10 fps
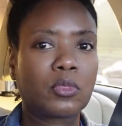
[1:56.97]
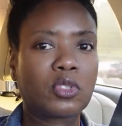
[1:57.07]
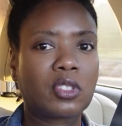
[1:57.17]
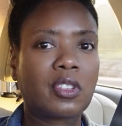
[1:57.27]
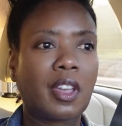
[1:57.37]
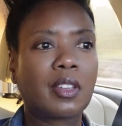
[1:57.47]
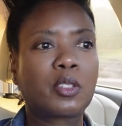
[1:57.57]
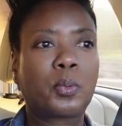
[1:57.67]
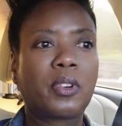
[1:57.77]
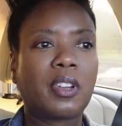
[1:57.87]

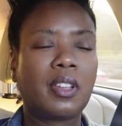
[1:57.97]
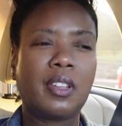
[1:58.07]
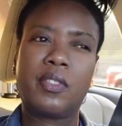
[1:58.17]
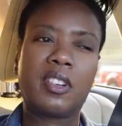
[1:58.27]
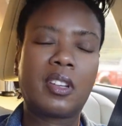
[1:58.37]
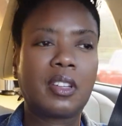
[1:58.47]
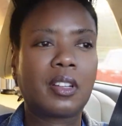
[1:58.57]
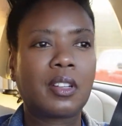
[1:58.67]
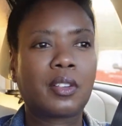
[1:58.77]
stays pretty even keeled.